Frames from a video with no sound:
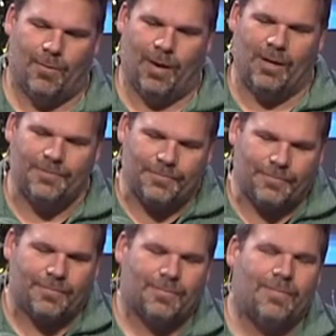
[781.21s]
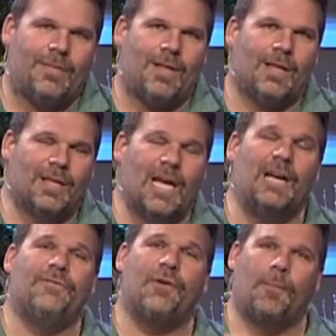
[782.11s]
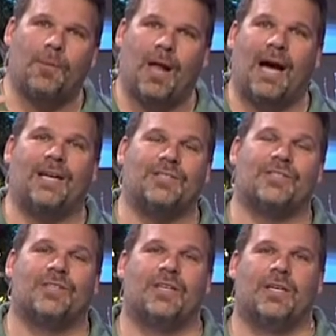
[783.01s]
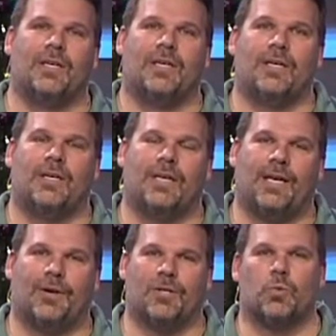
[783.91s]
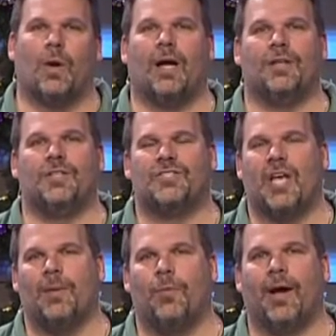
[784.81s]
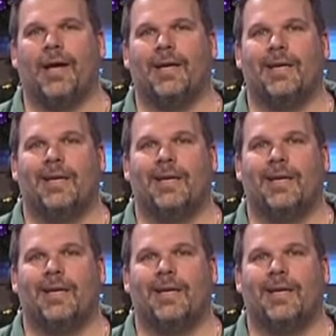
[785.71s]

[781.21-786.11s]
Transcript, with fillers: Well, love applies here as well in the same way.